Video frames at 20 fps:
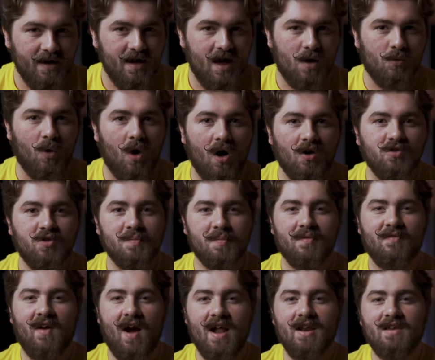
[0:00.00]
I will also
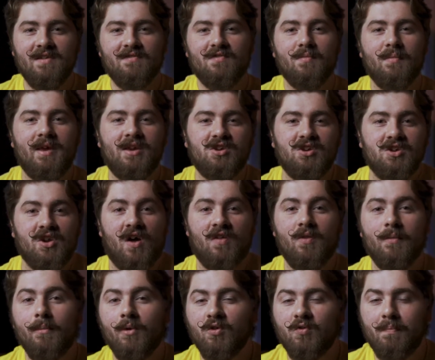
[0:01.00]
provide information on
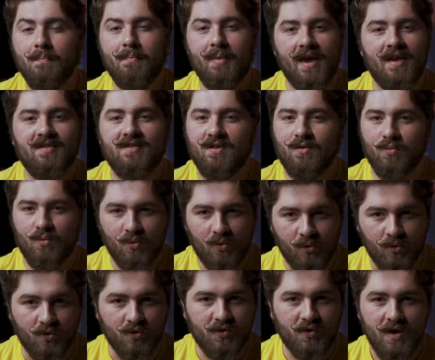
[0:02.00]
the most basic
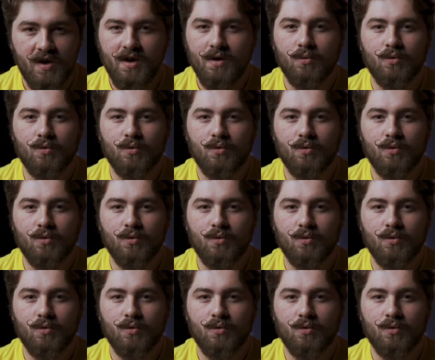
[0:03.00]
rules,